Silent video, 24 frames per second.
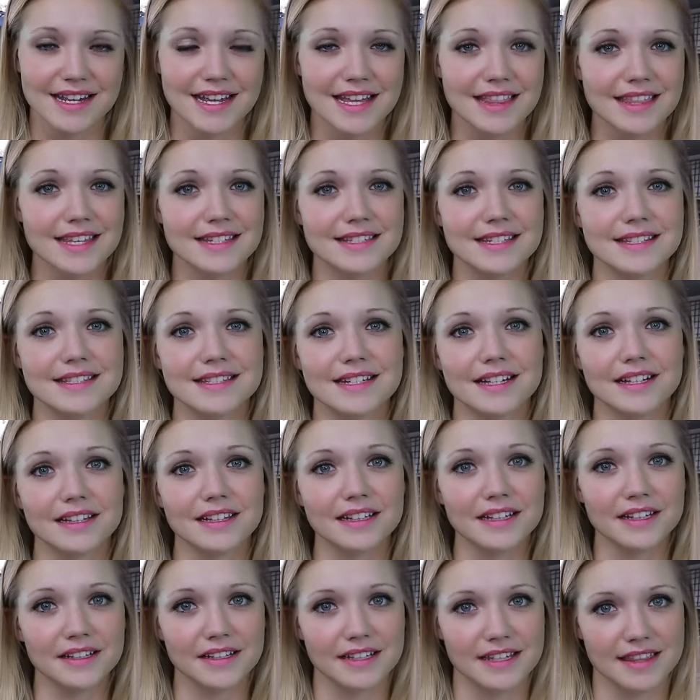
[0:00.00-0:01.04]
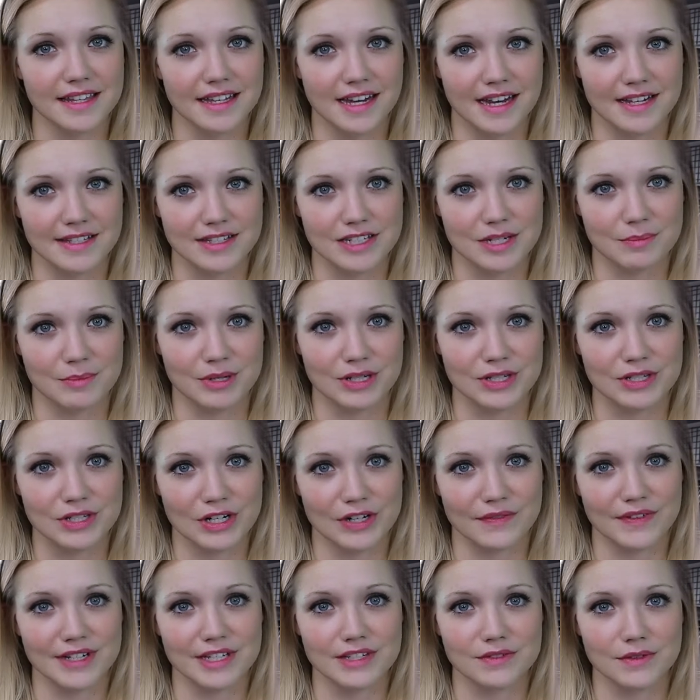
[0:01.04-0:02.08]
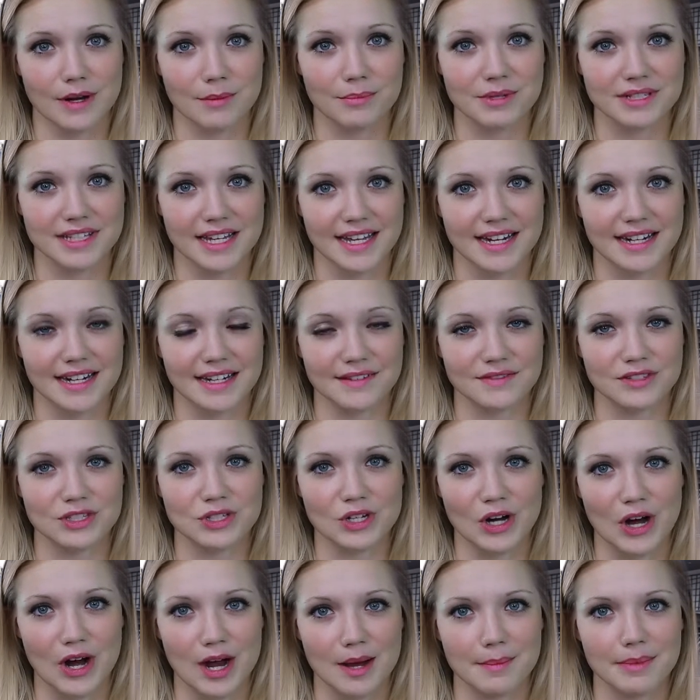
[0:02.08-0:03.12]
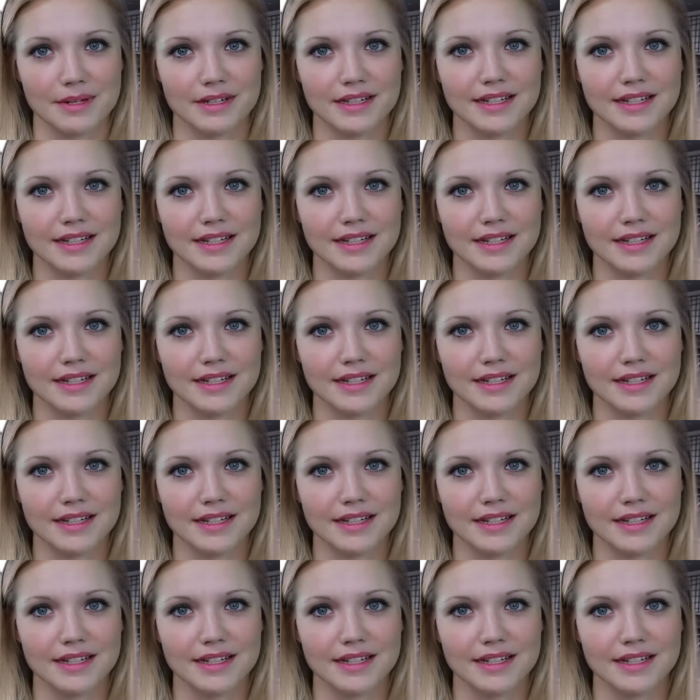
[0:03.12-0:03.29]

This is clearly the customer service representative's job.